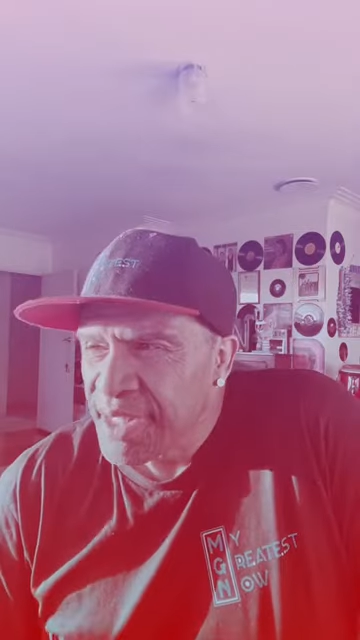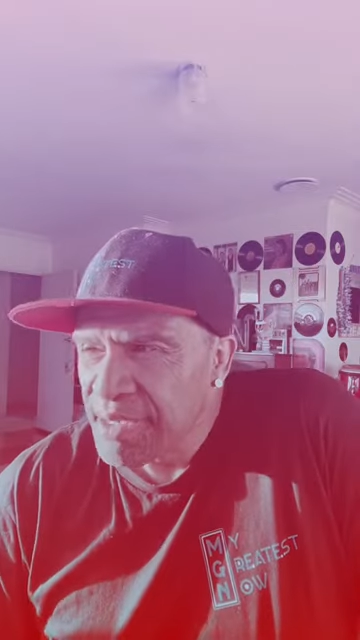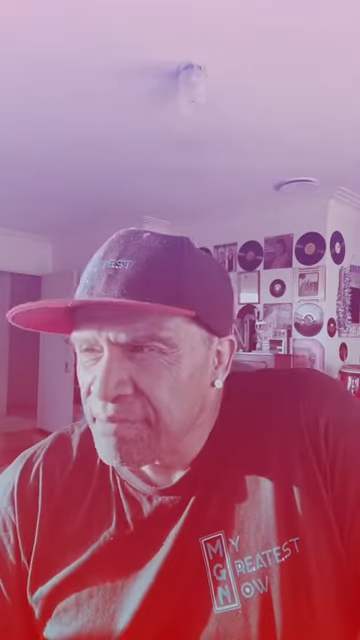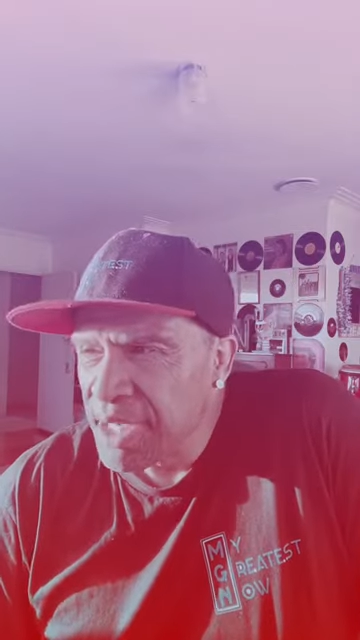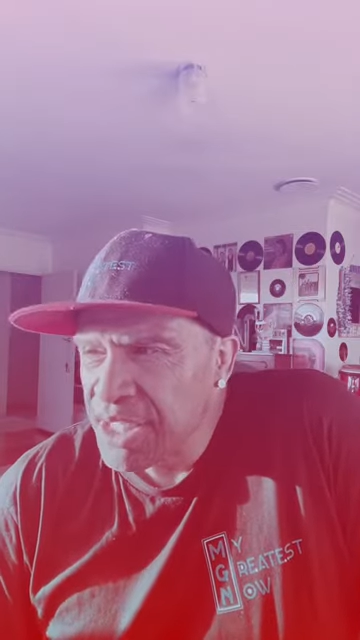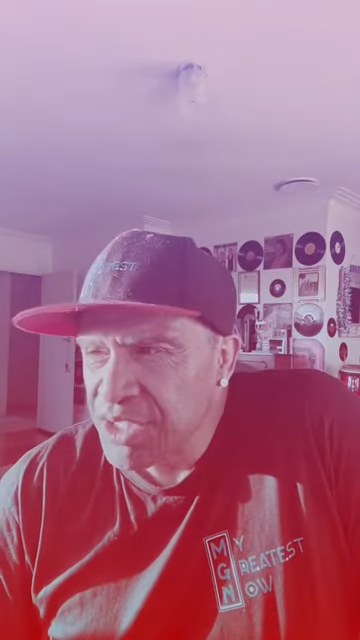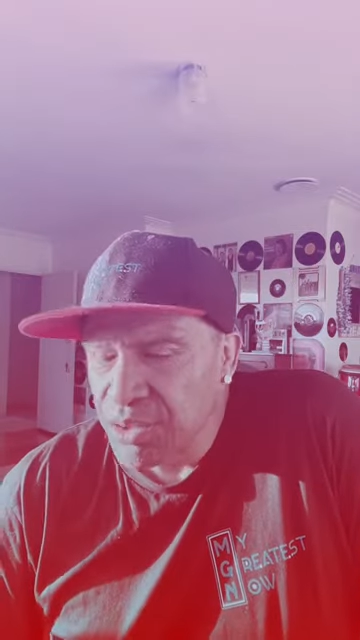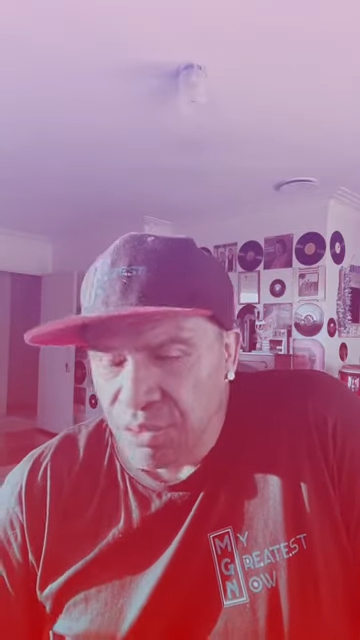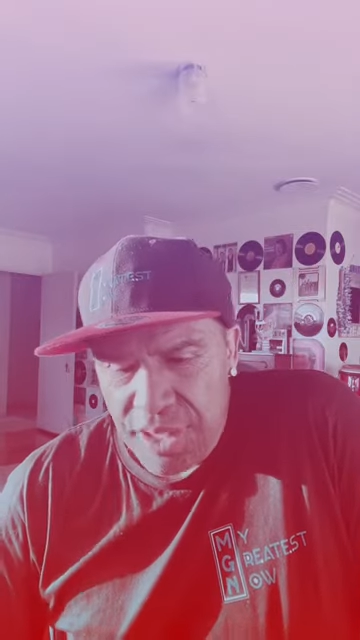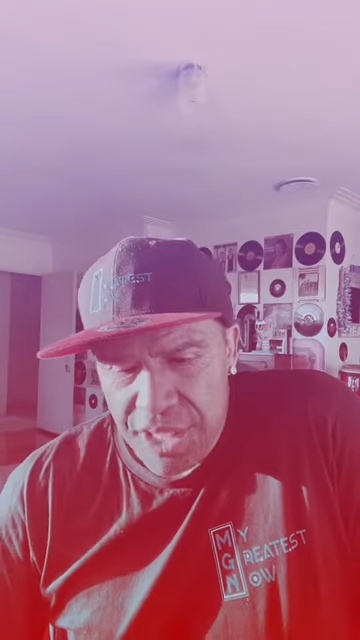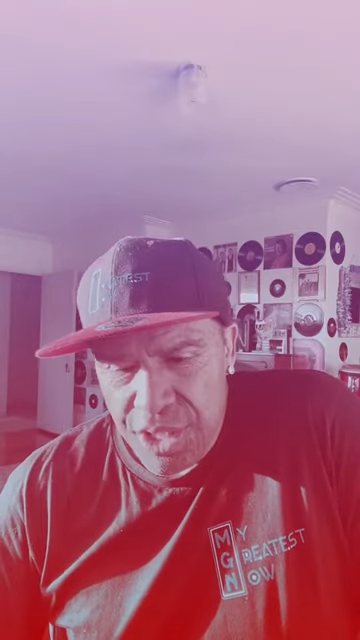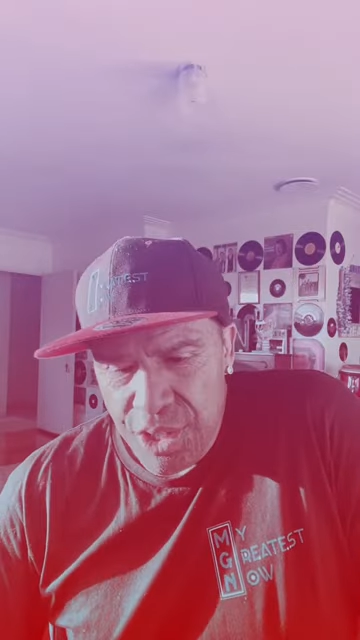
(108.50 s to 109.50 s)
make sure
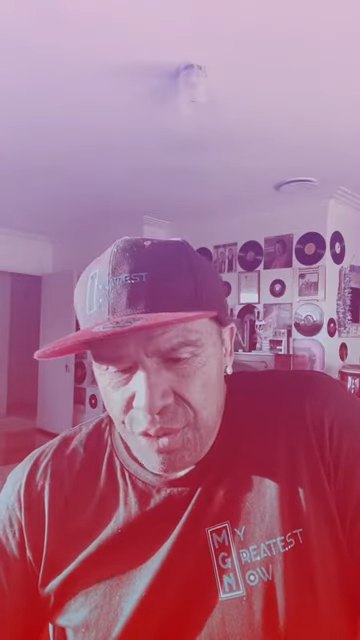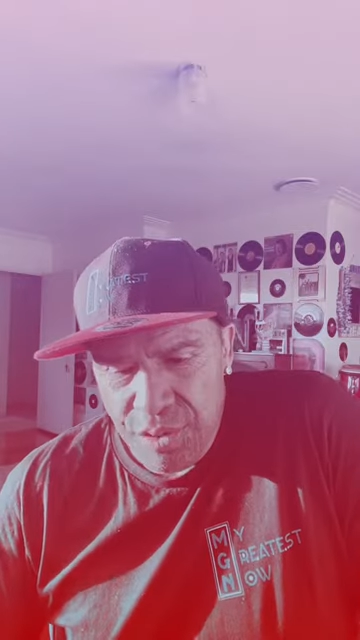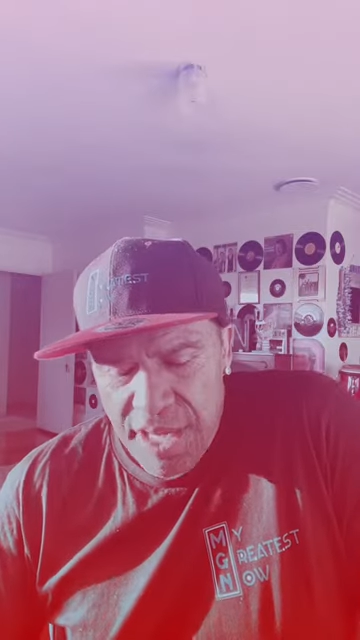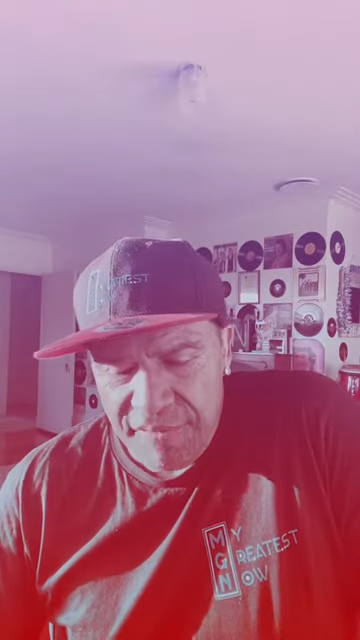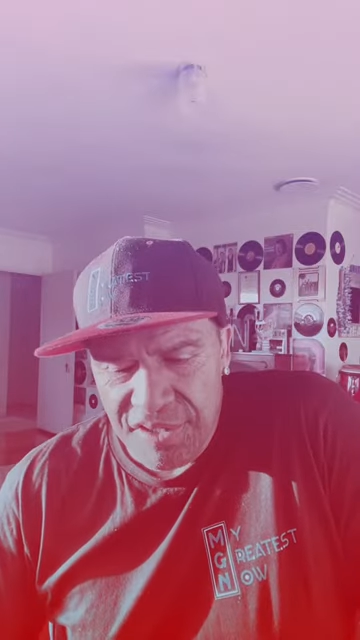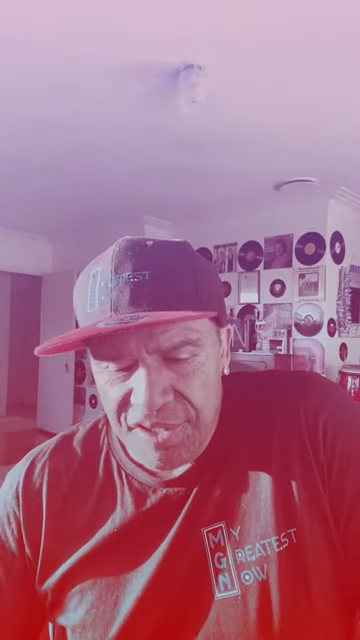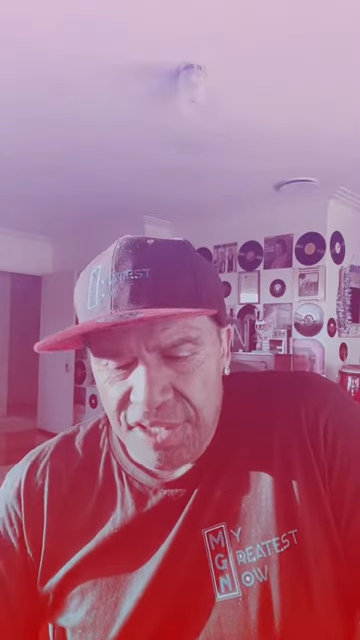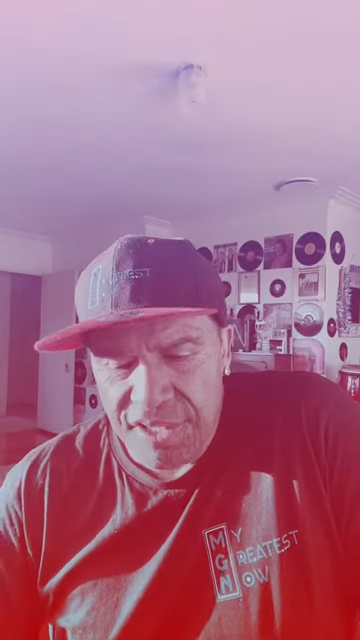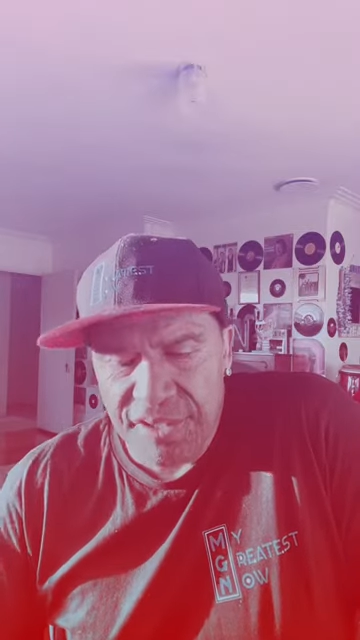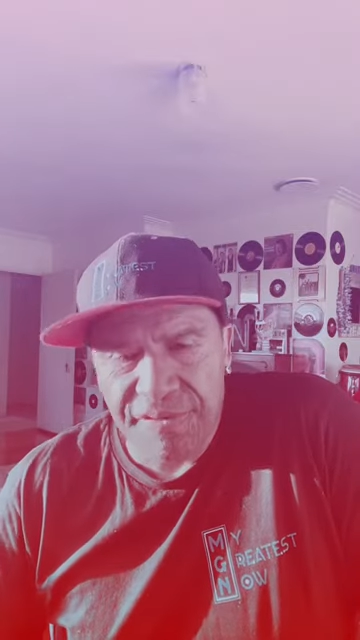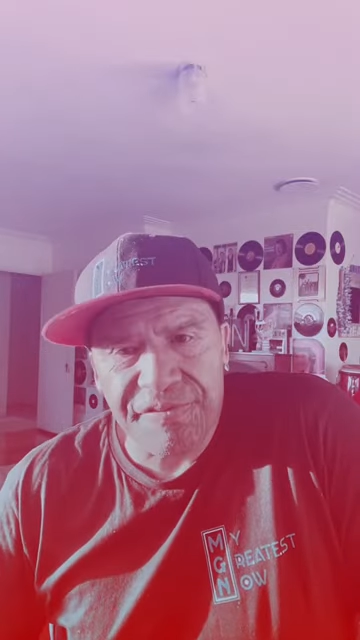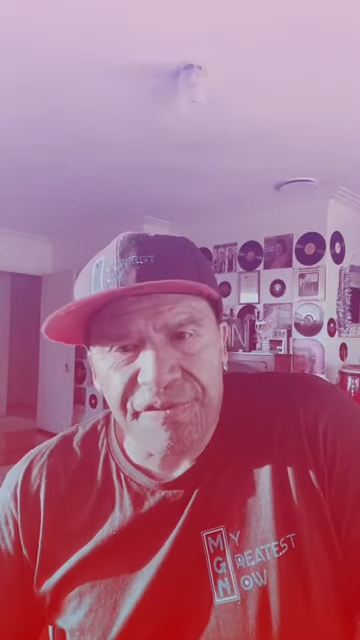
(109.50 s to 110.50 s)
that you have the
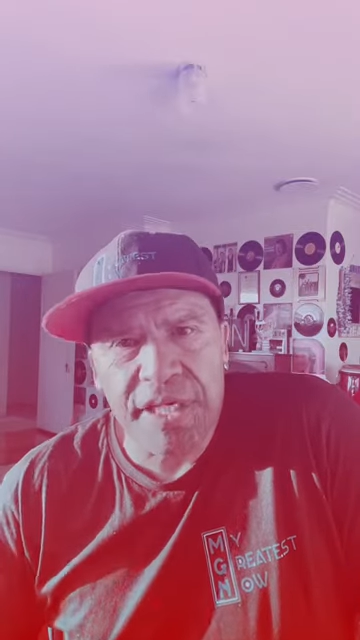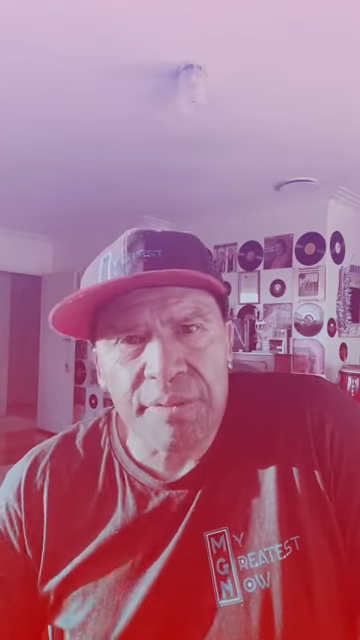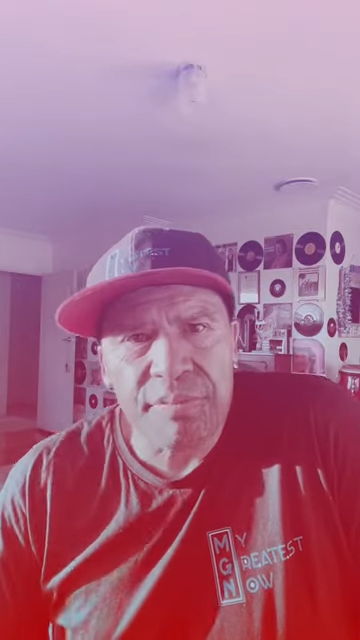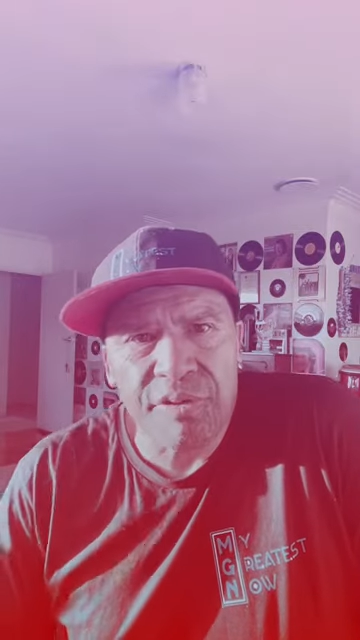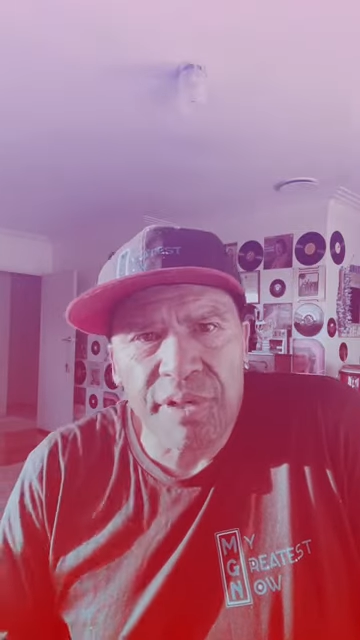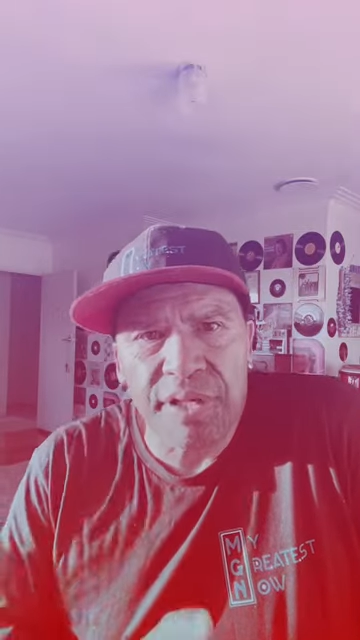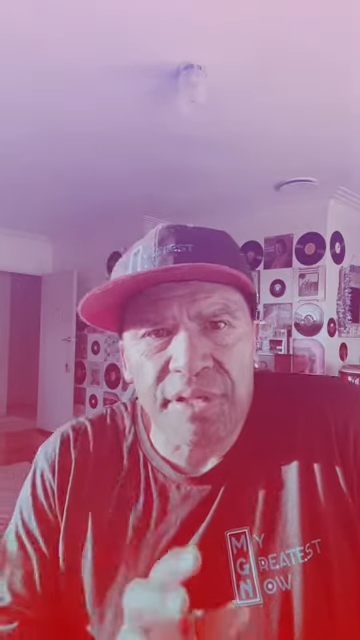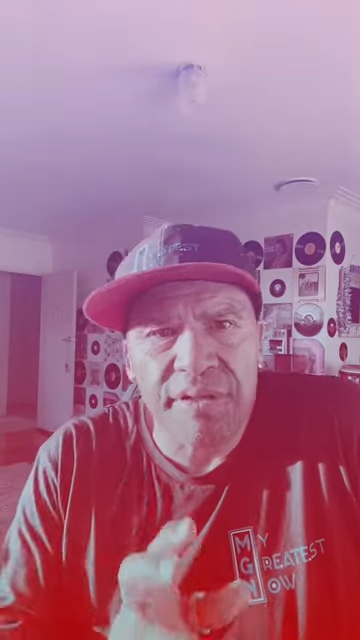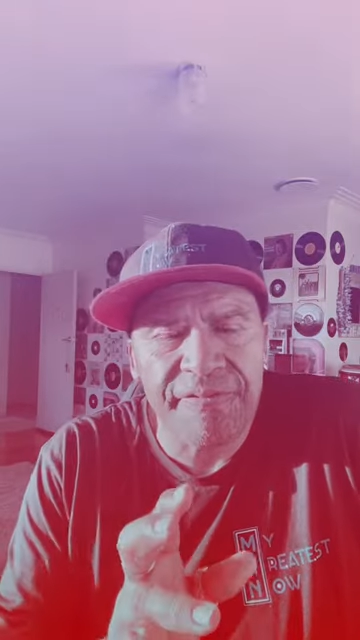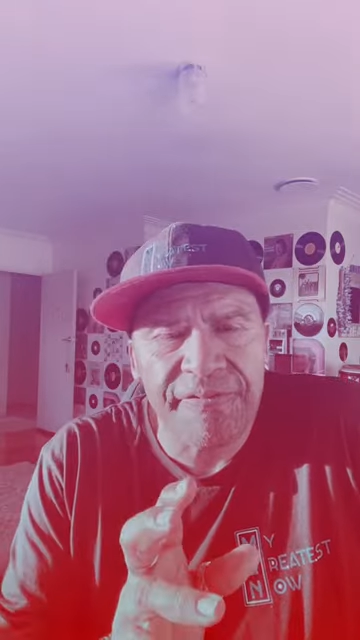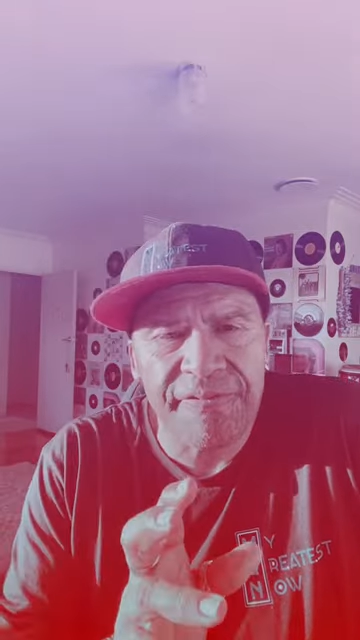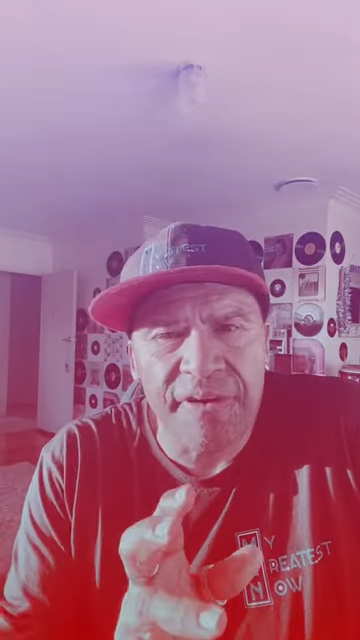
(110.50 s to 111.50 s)
sense of freedom around the
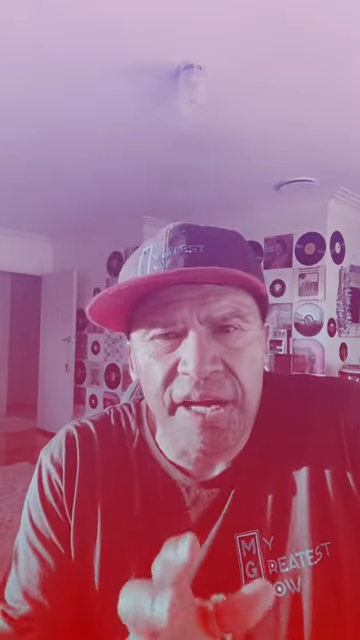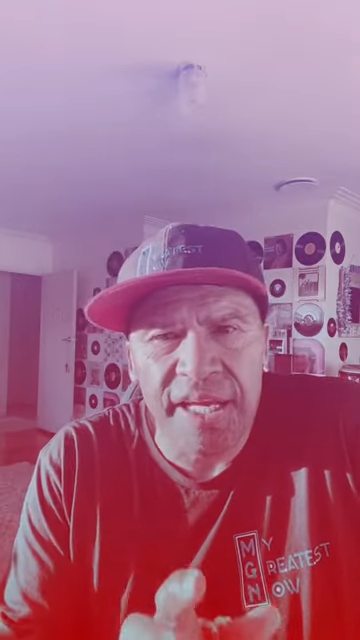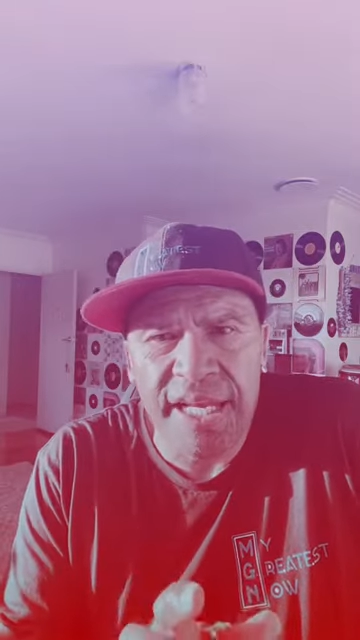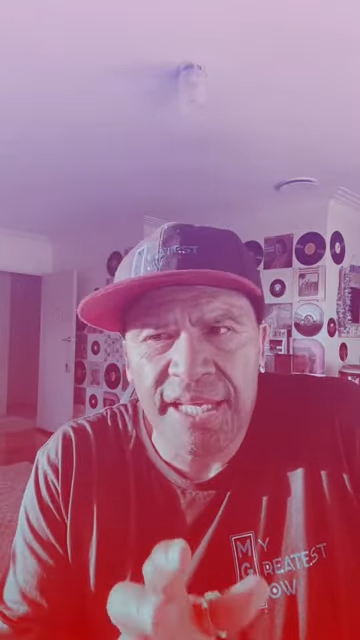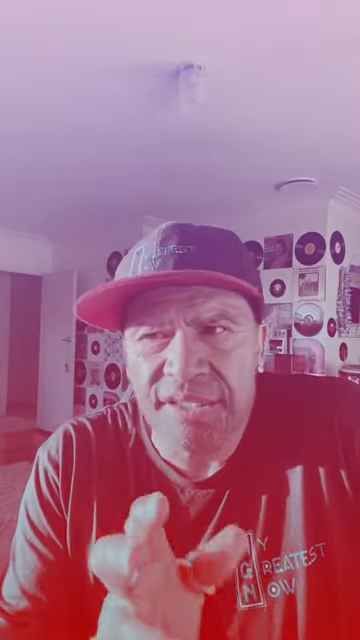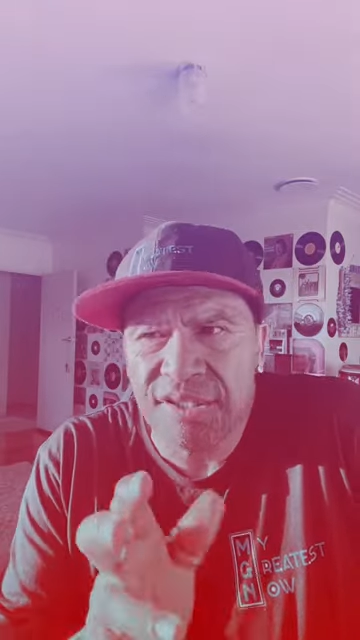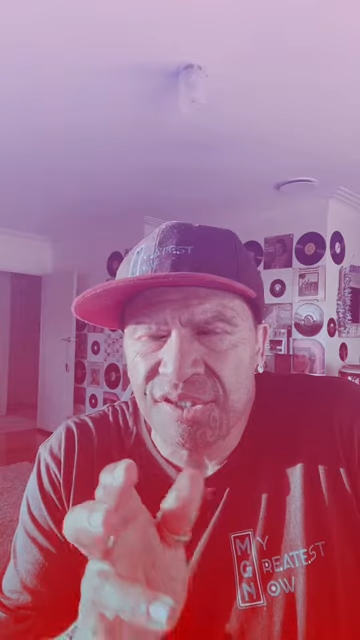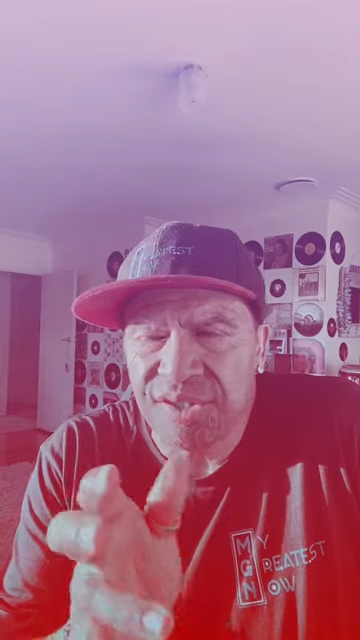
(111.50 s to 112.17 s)
finance